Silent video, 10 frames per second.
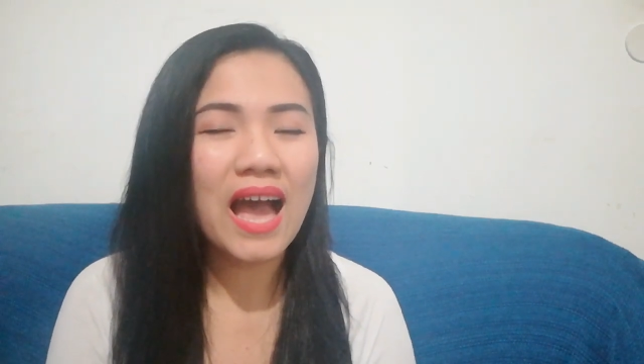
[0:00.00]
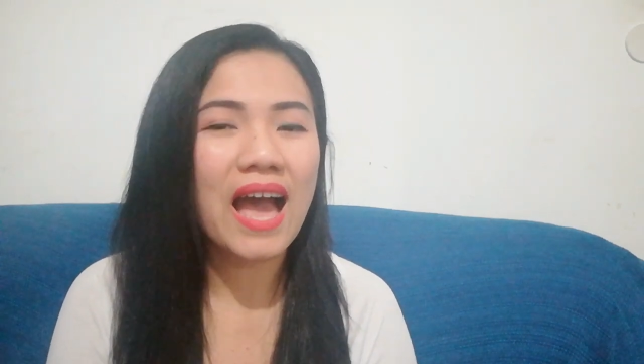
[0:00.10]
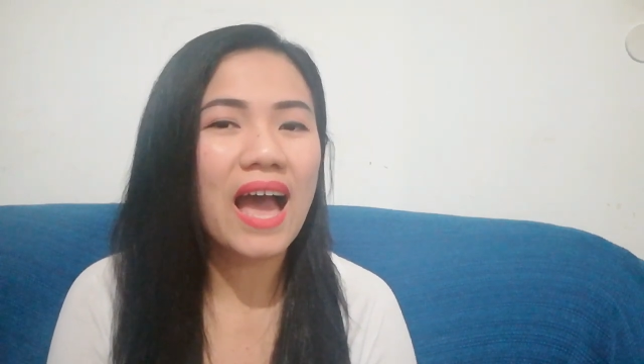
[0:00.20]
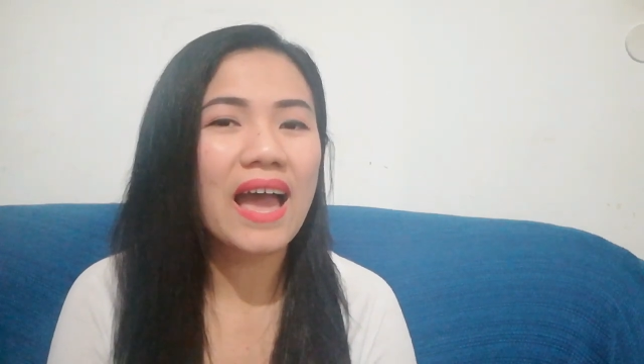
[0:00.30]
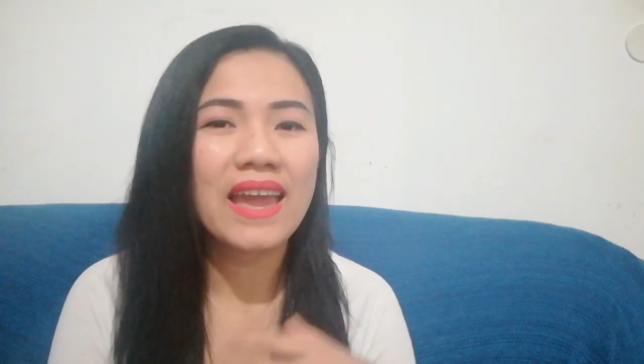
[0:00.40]

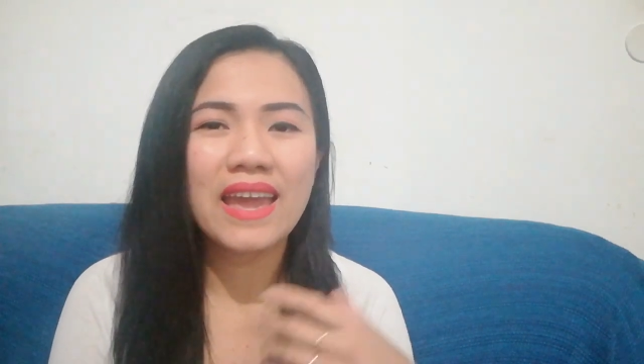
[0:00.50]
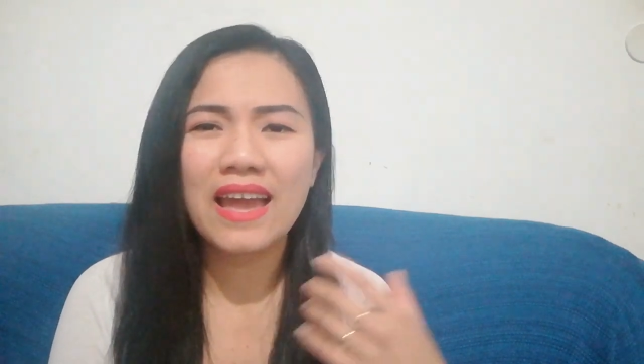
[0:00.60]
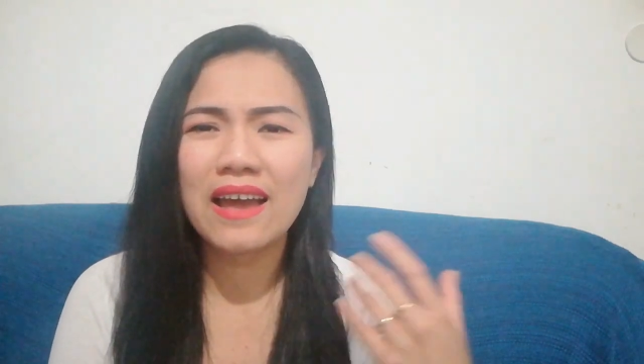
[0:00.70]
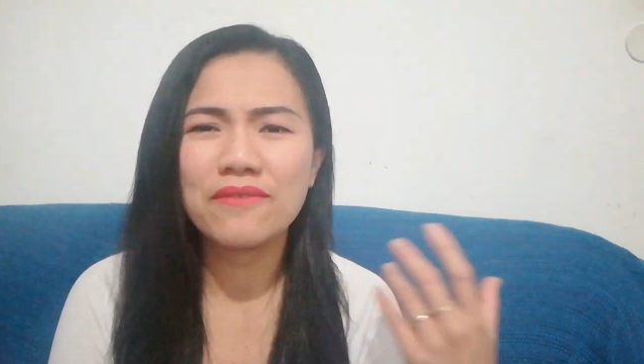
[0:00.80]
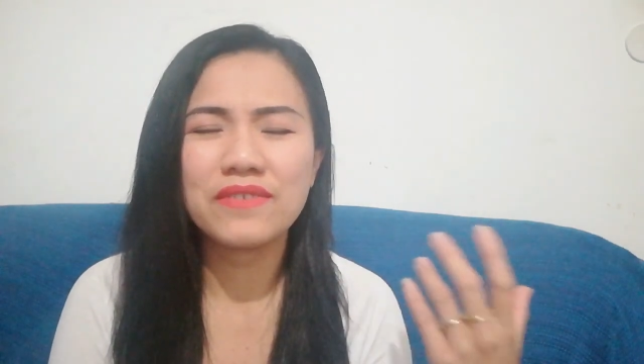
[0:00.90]
I
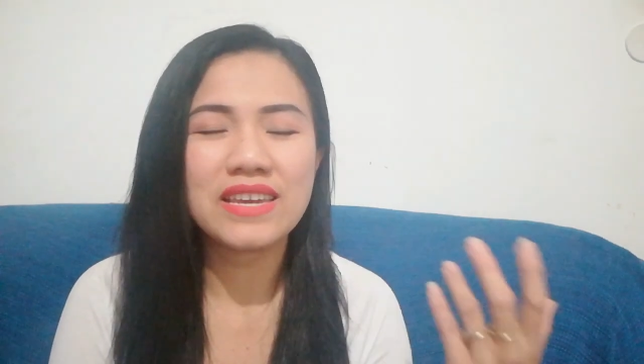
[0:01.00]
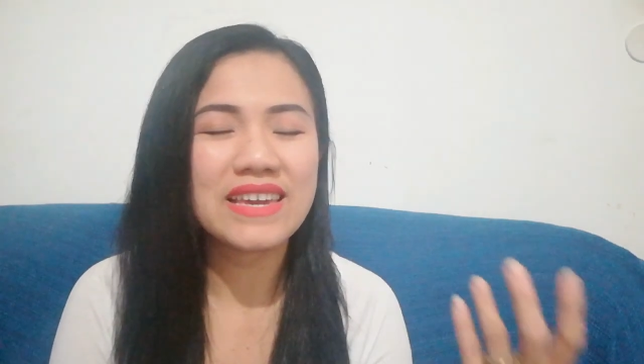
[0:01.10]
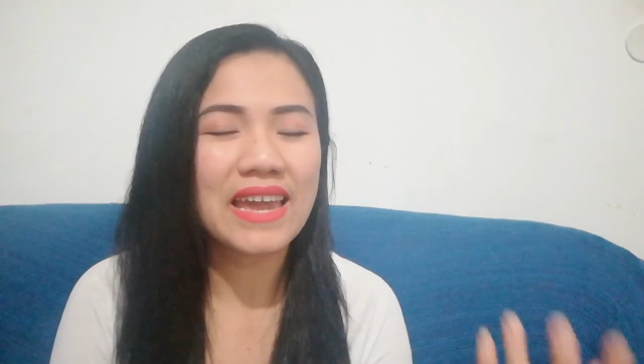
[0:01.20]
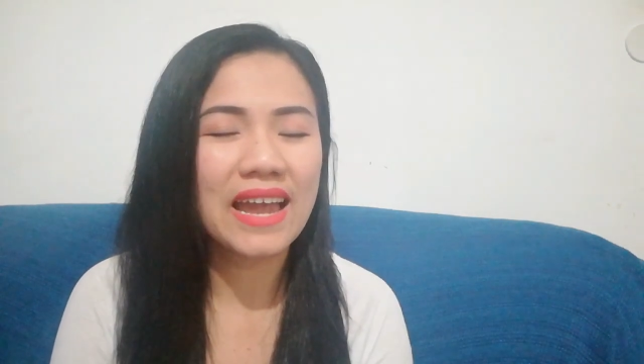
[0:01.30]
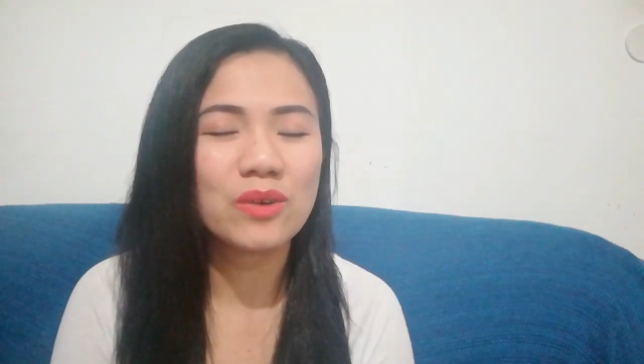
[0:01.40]
have
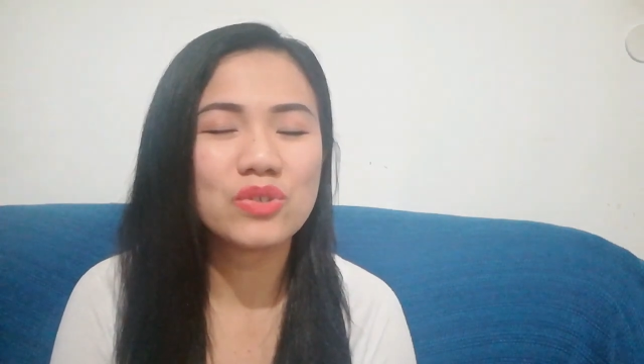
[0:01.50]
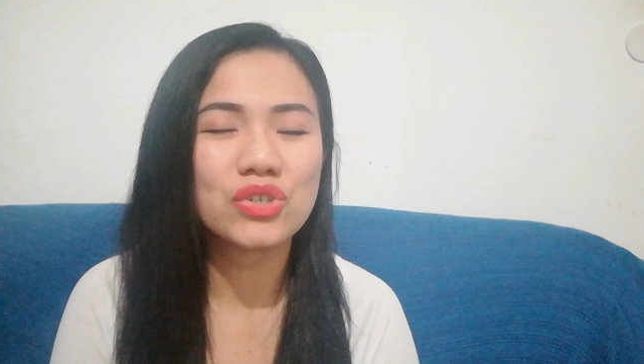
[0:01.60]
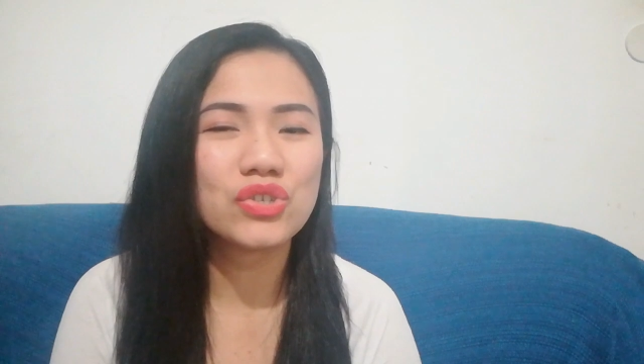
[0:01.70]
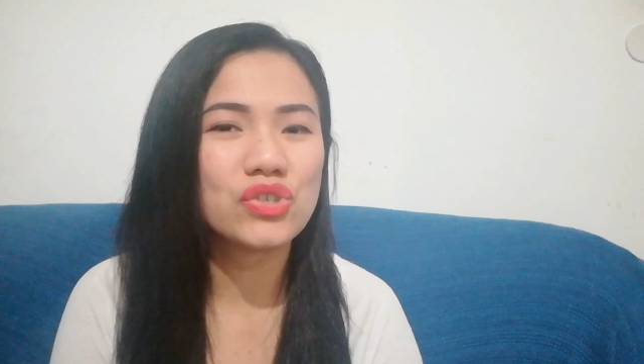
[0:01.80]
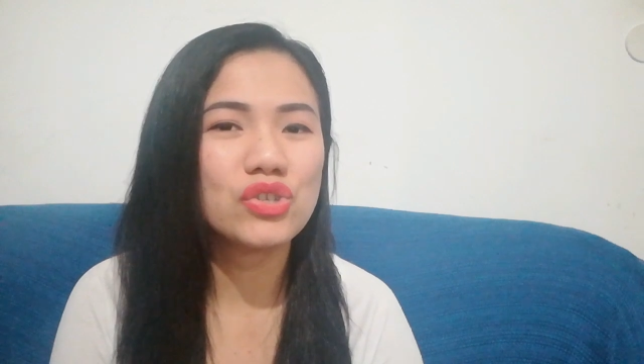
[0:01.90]

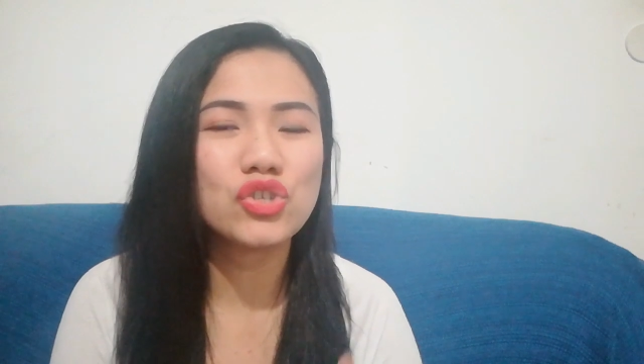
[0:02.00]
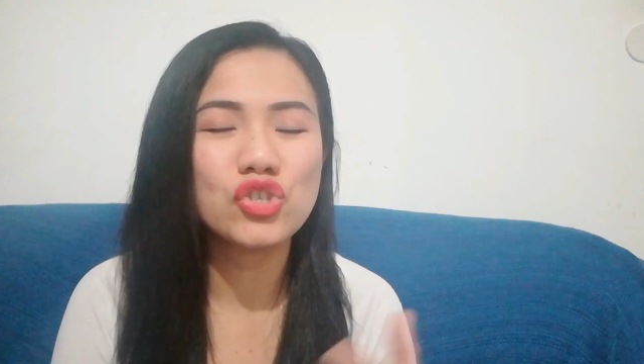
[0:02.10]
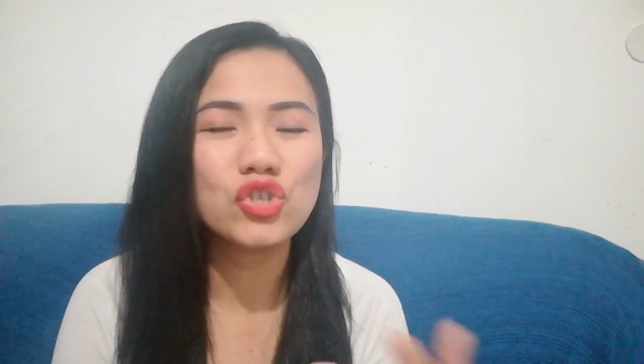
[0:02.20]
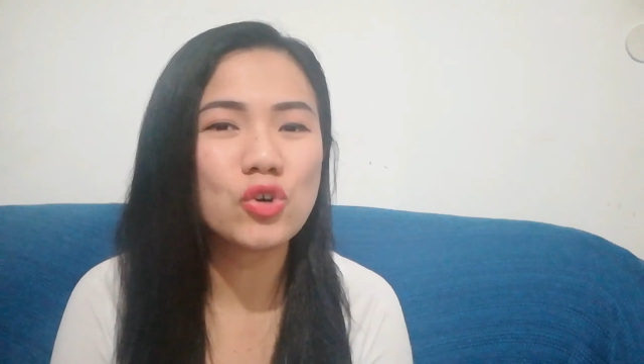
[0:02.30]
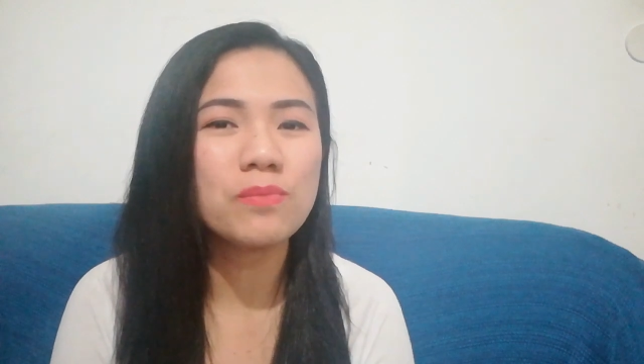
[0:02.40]
encountered
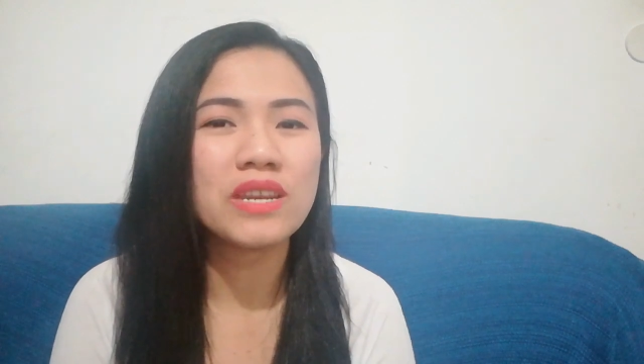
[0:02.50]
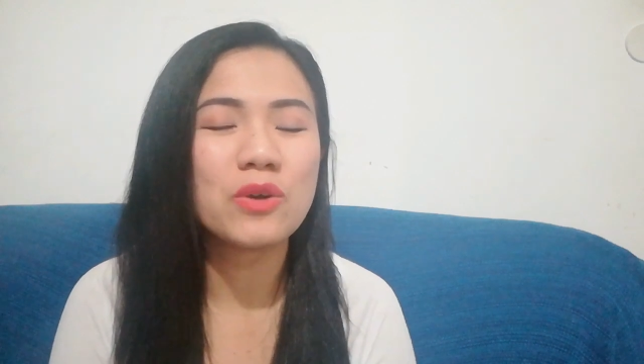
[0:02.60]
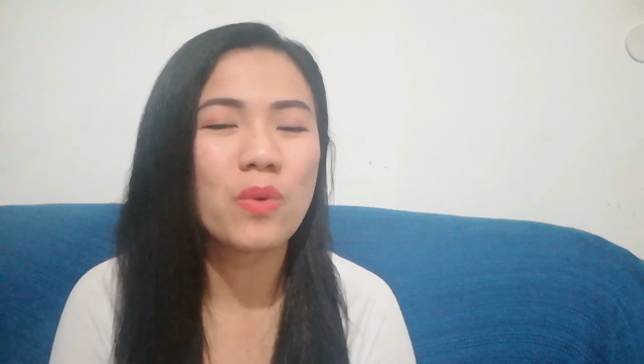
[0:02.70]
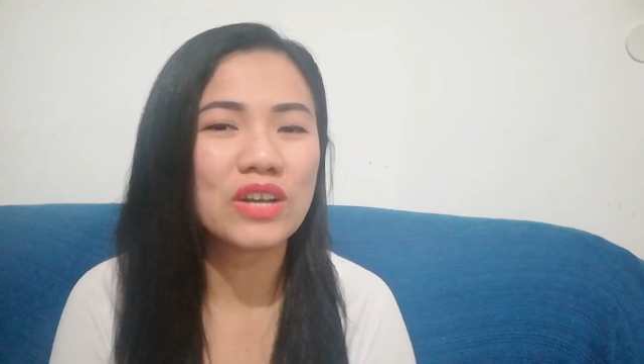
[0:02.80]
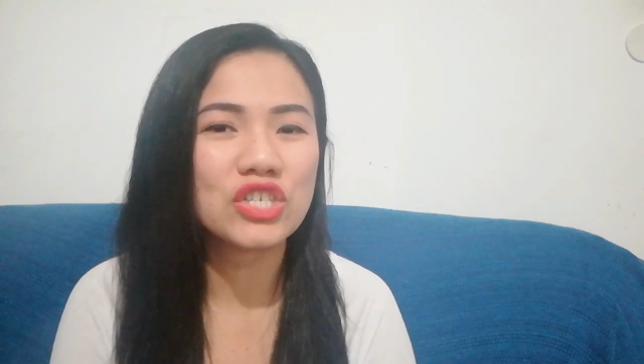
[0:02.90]
so many
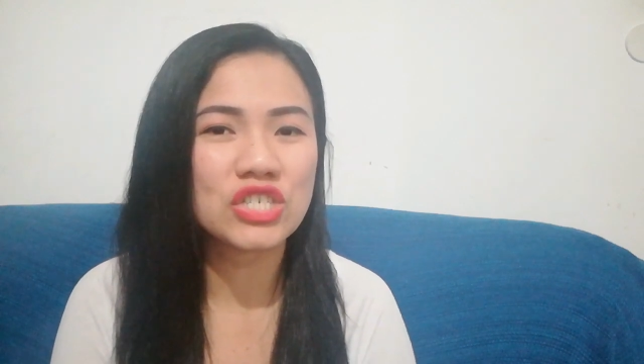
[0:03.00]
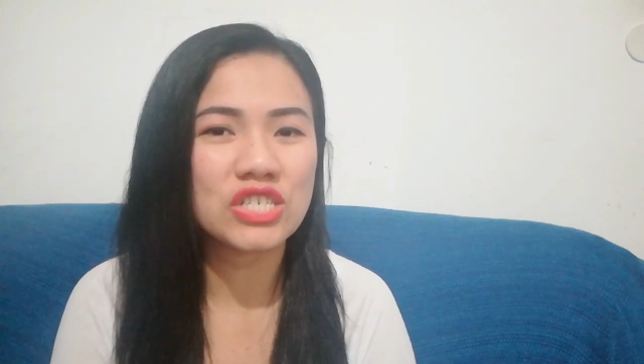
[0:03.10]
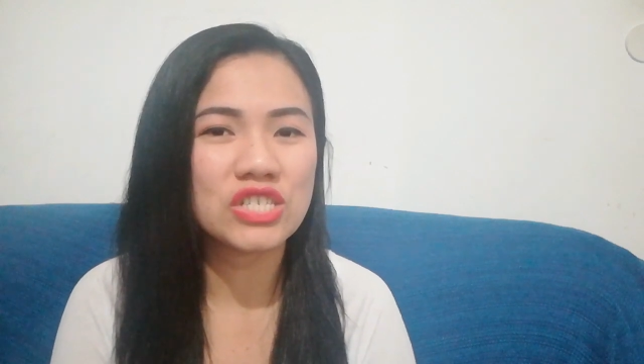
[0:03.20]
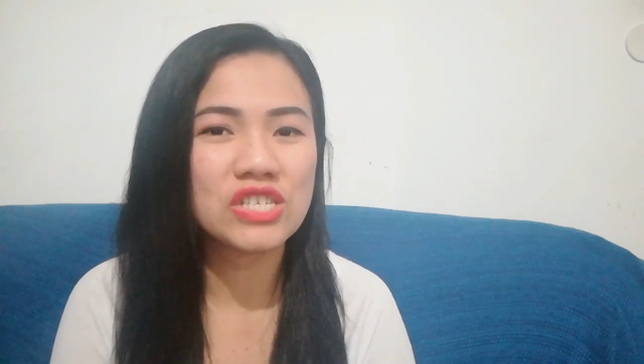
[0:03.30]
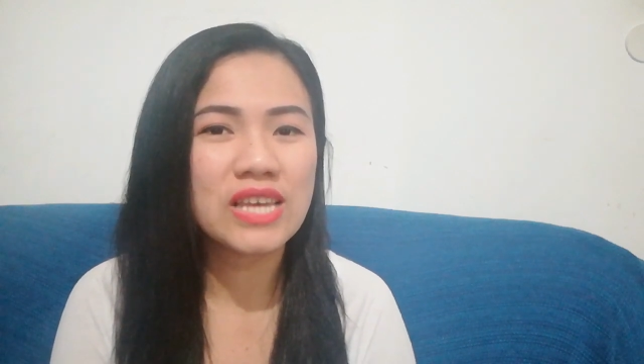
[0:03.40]

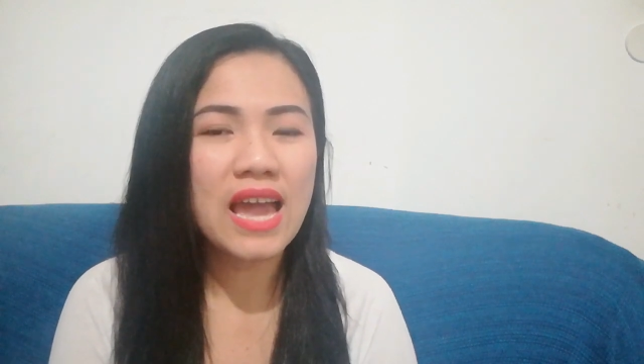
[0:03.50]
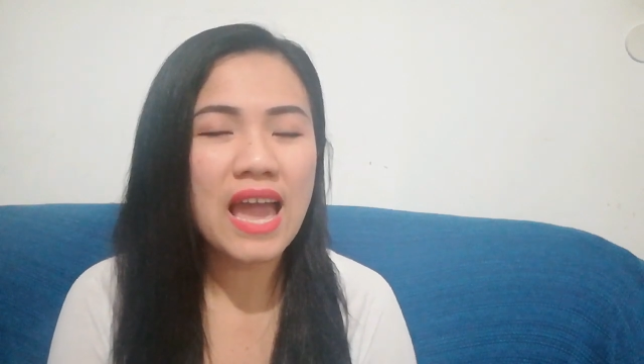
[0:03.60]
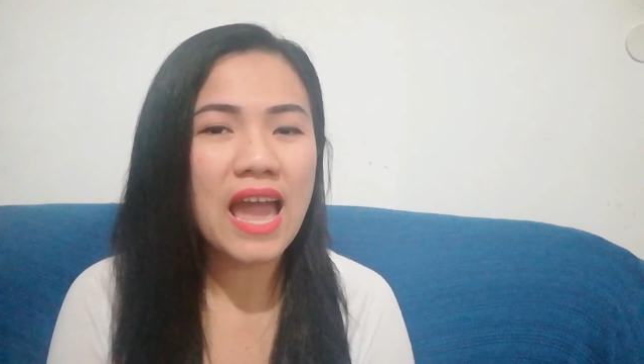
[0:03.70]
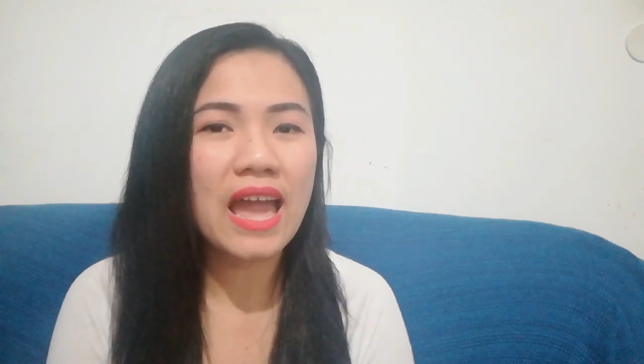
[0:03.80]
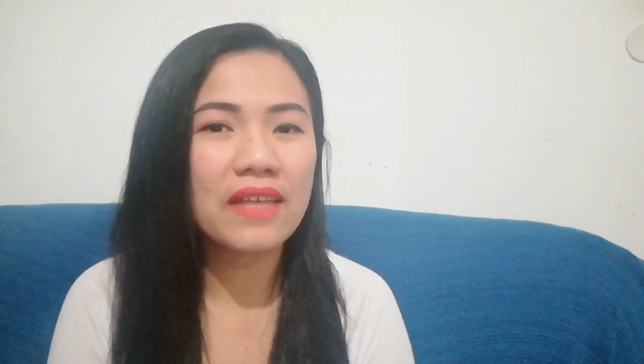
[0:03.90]
questions,
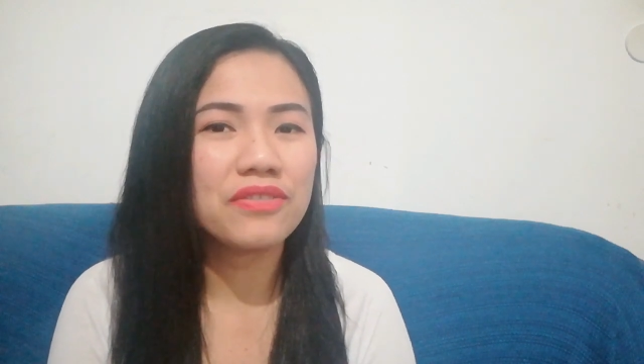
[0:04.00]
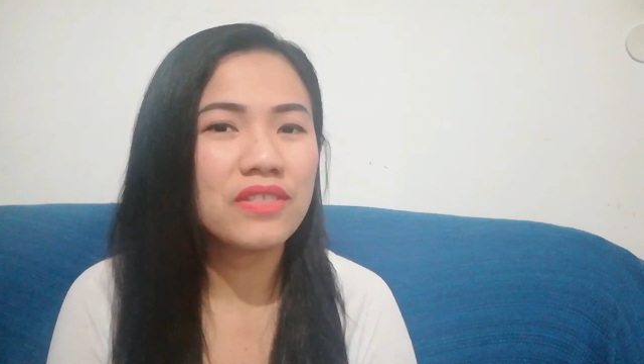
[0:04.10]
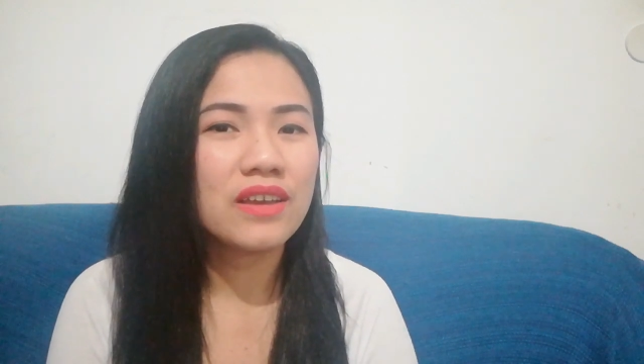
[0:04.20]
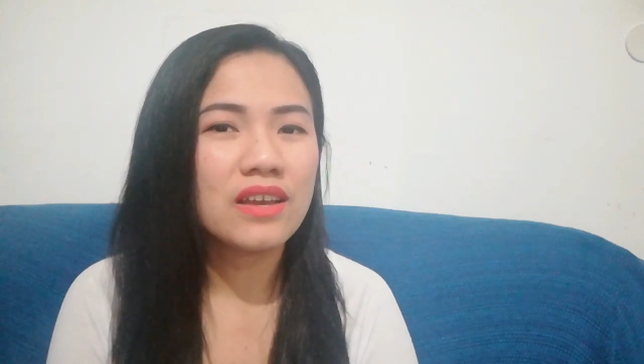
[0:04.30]
and